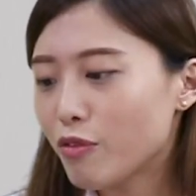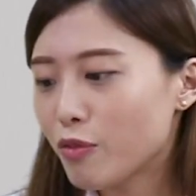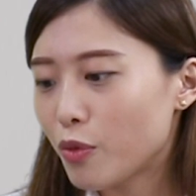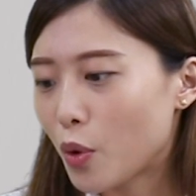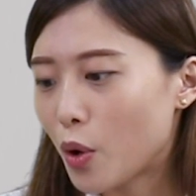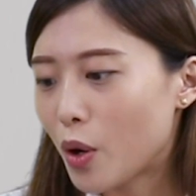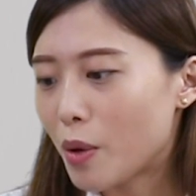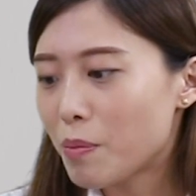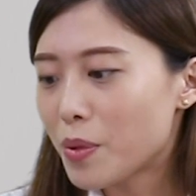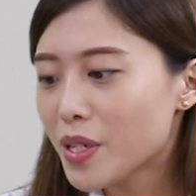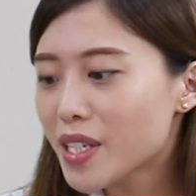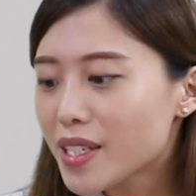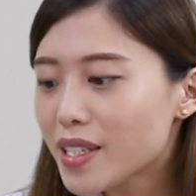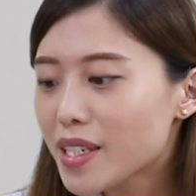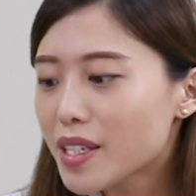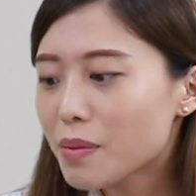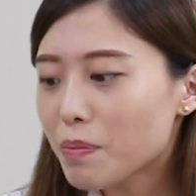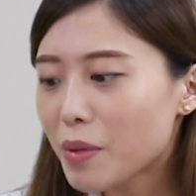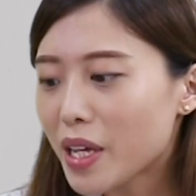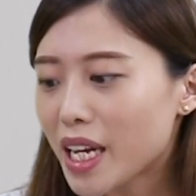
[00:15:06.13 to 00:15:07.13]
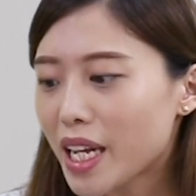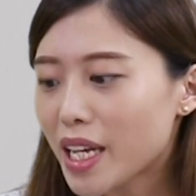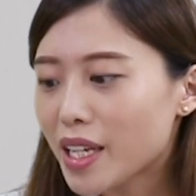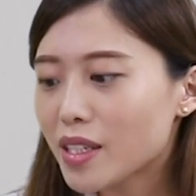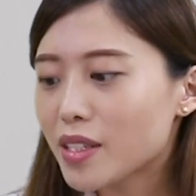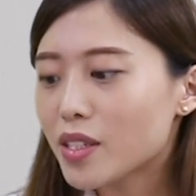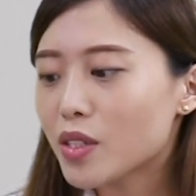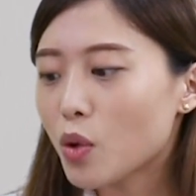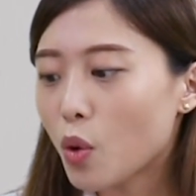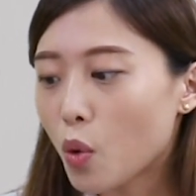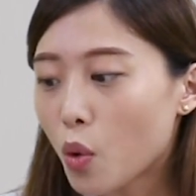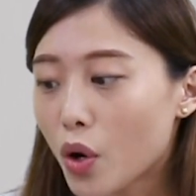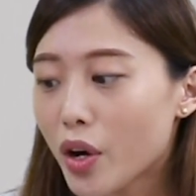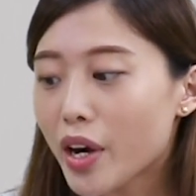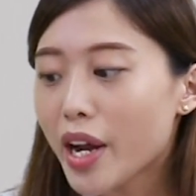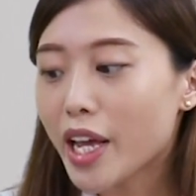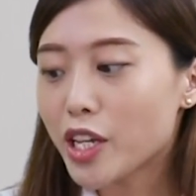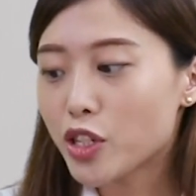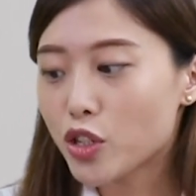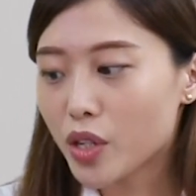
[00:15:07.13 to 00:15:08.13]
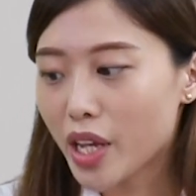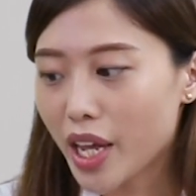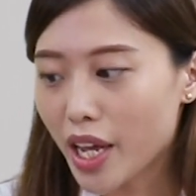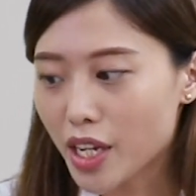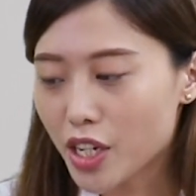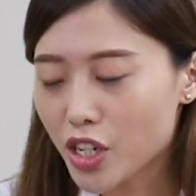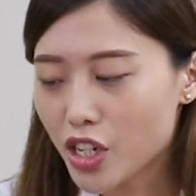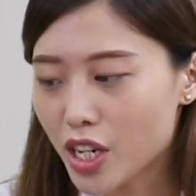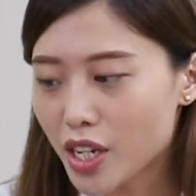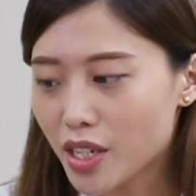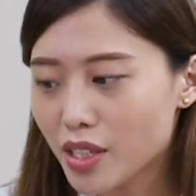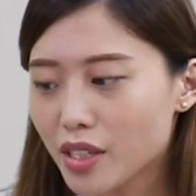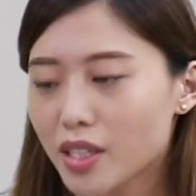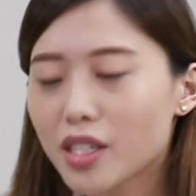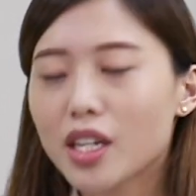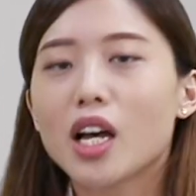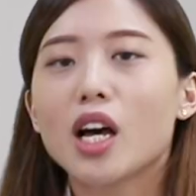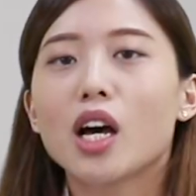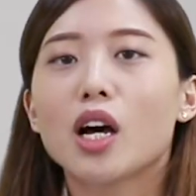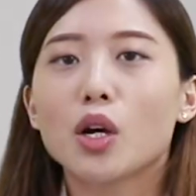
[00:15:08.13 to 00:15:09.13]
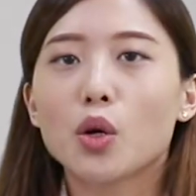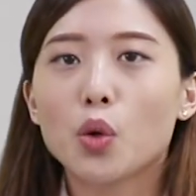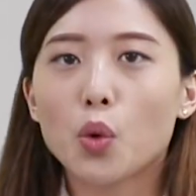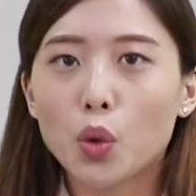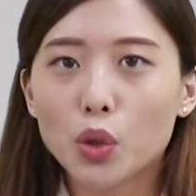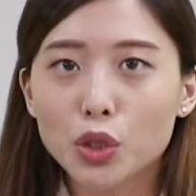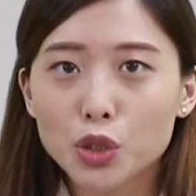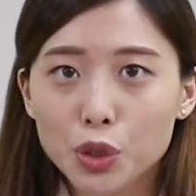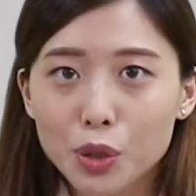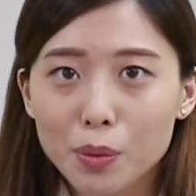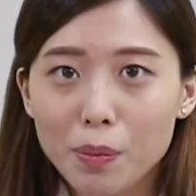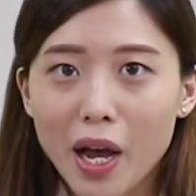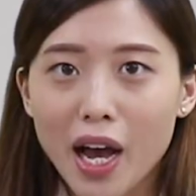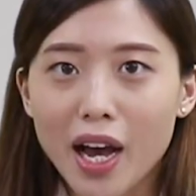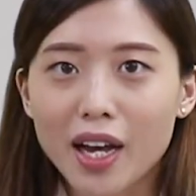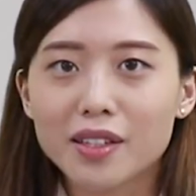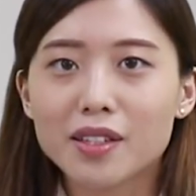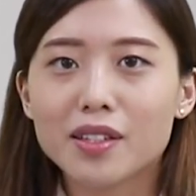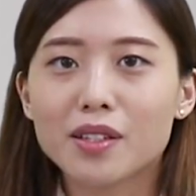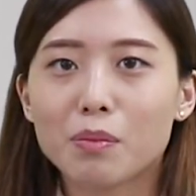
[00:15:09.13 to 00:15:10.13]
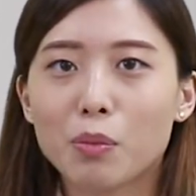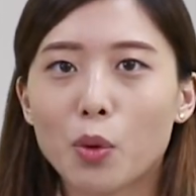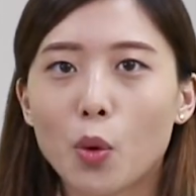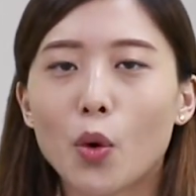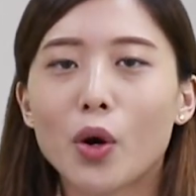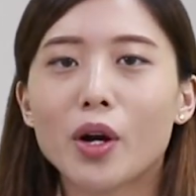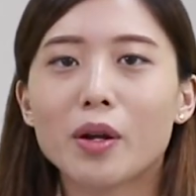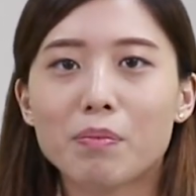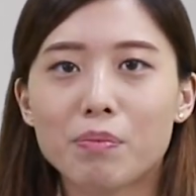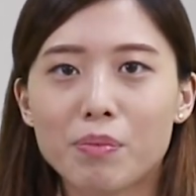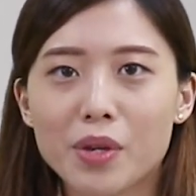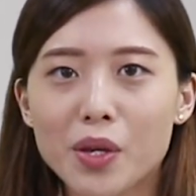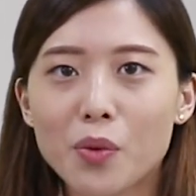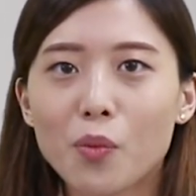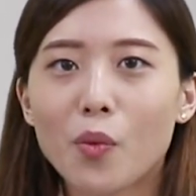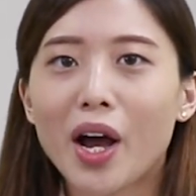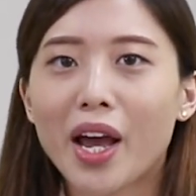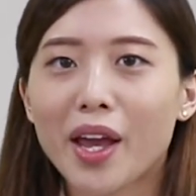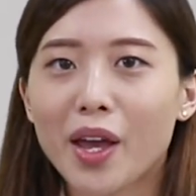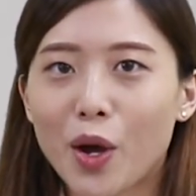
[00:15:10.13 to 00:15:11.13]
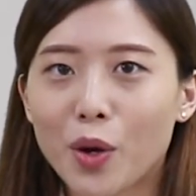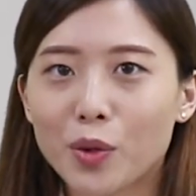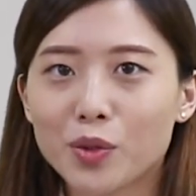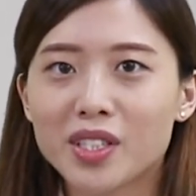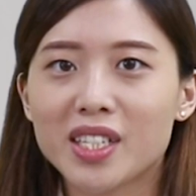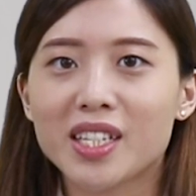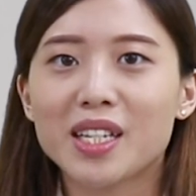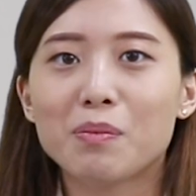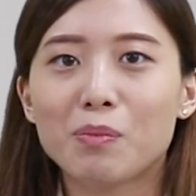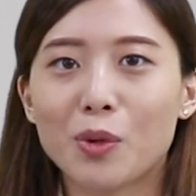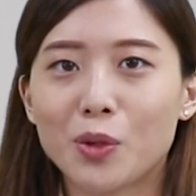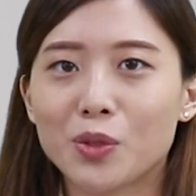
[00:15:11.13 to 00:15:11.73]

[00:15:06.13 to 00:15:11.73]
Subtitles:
For business meetings or education, QuattroPod support BYOD